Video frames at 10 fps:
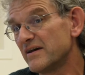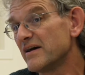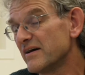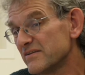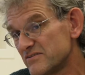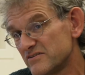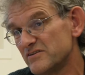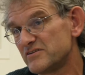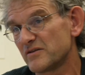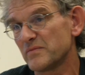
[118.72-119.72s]
And
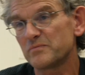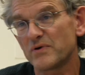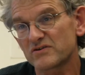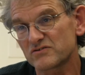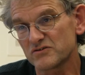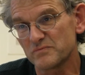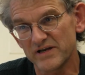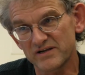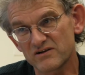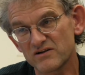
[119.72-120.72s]
these sediment particles
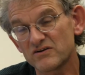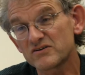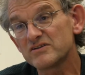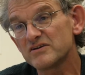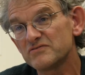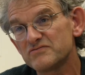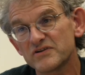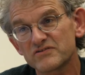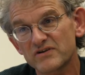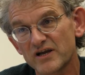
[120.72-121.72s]
may clog the
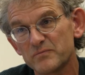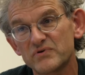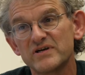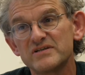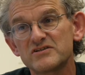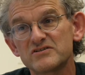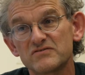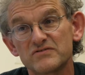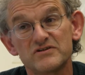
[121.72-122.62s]
filtering apparatus of these